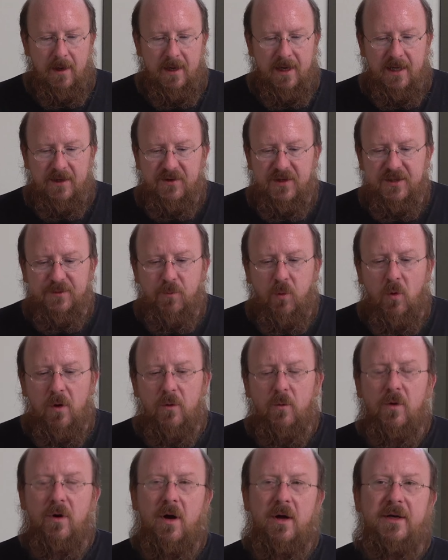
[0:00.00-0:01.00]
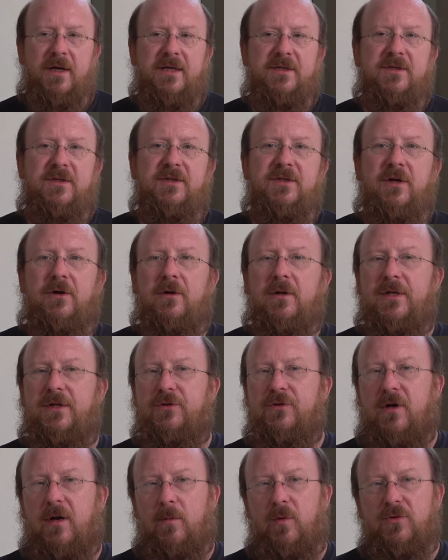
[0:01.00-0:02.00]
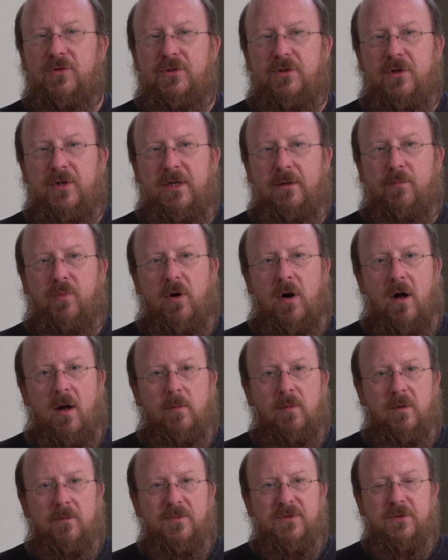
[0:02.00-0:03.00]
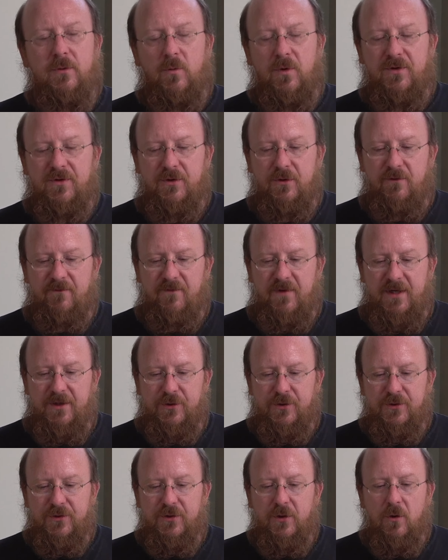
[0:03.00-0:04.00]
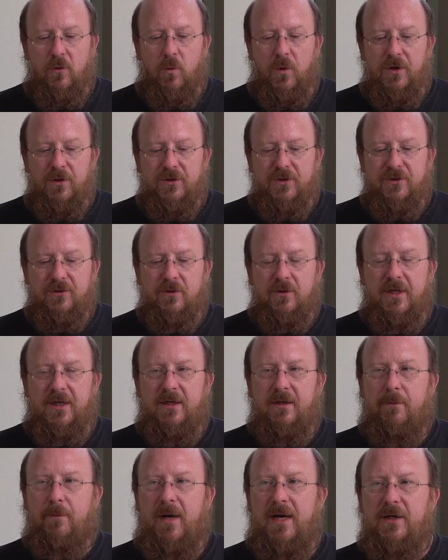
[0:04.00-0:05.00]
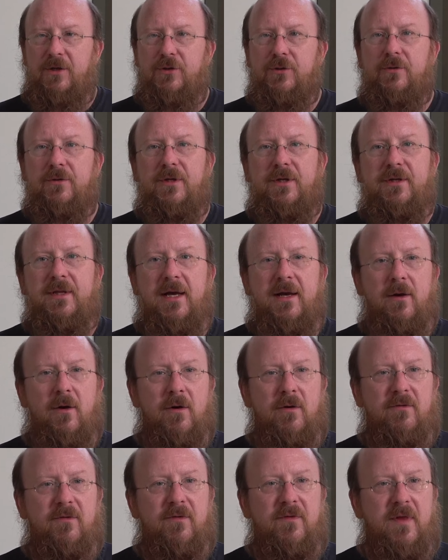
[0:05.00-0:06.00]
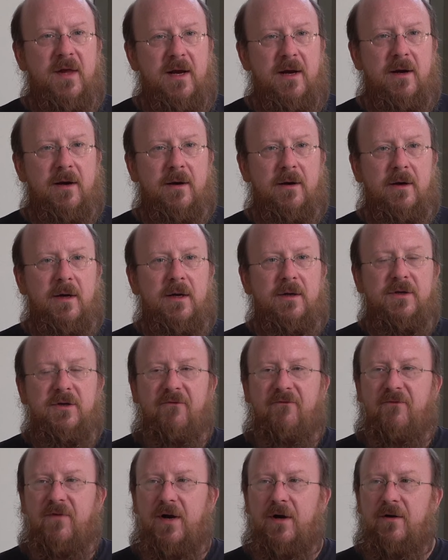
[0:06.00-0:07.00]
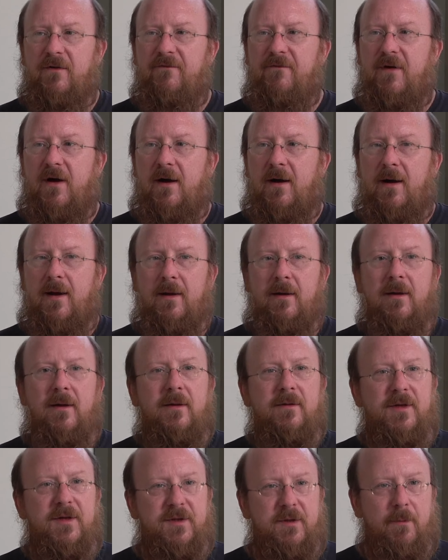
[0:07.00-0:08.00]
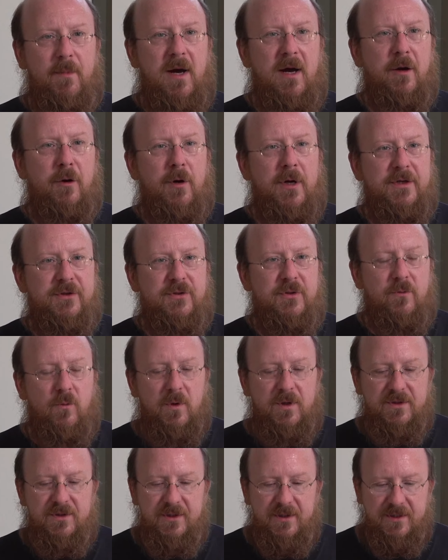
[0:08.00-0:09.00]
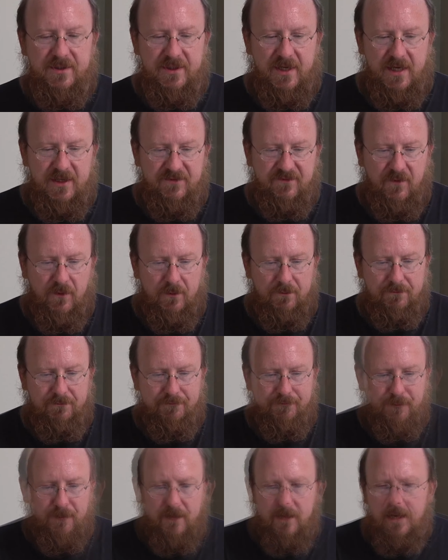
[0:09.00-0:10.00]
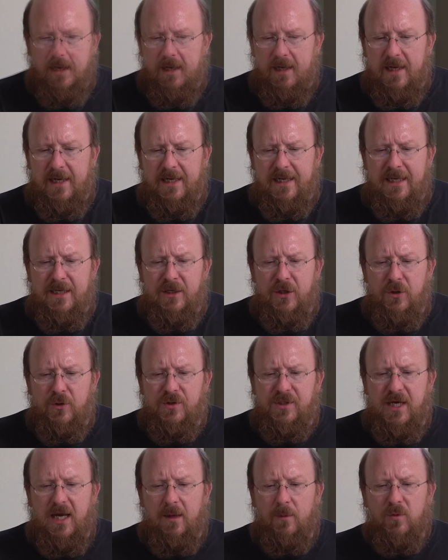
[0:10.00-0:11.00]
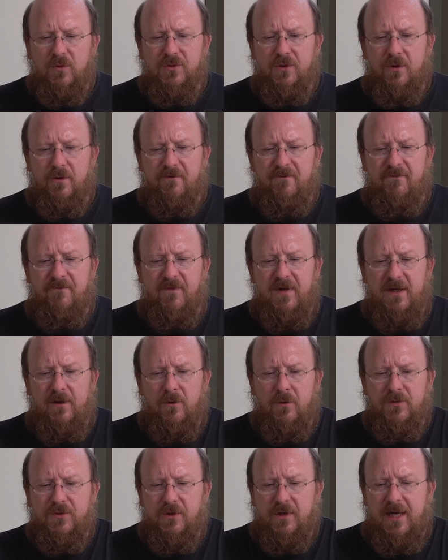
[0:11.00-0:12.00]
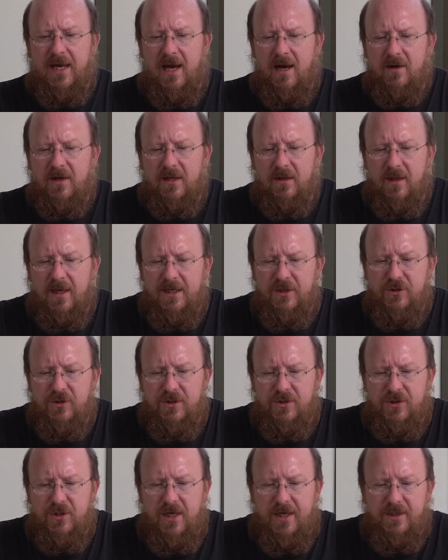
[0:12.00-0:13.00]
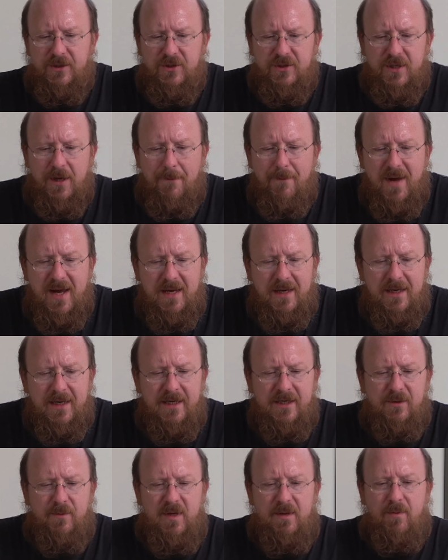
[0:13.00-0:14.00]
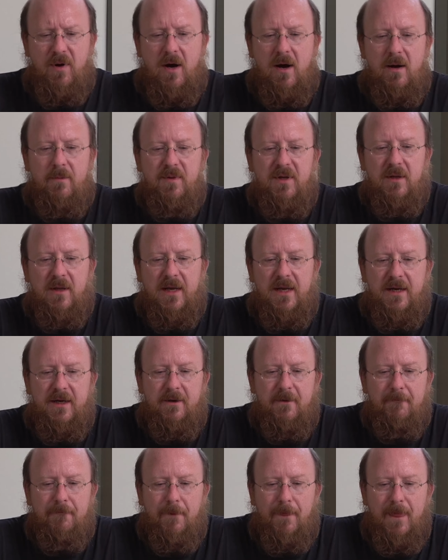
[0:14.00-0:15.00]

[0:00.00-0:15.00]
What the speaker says: At this point, we're not necessarily troubleshooting problems with new features. We're just looking to make sure that they are there to verify that the migration was successful. Any new tables or fields or calculation changes may need to be populated.